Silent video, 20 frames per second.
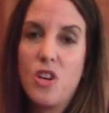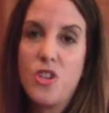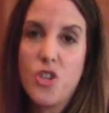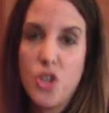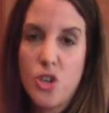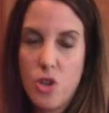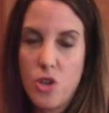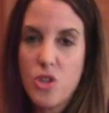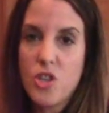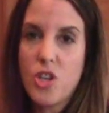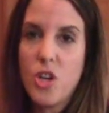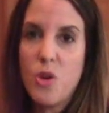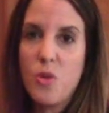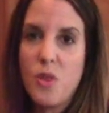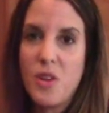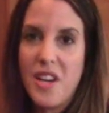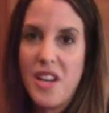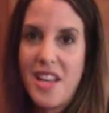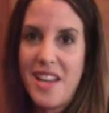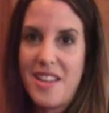a
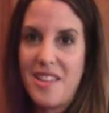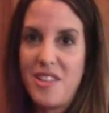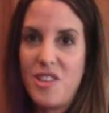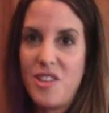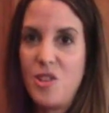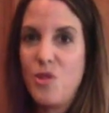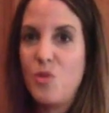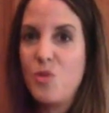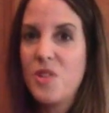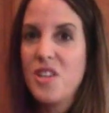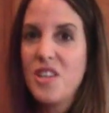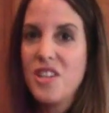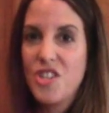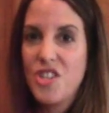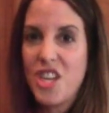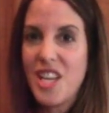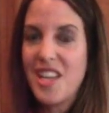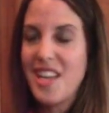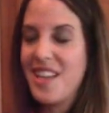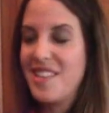churchgoer and you
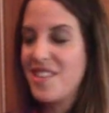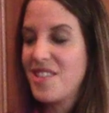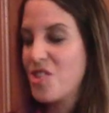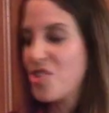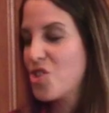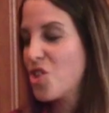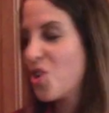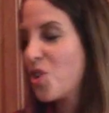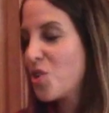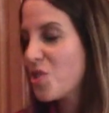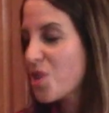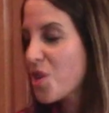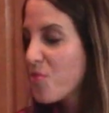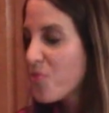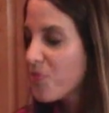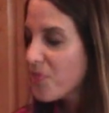shake hands in church.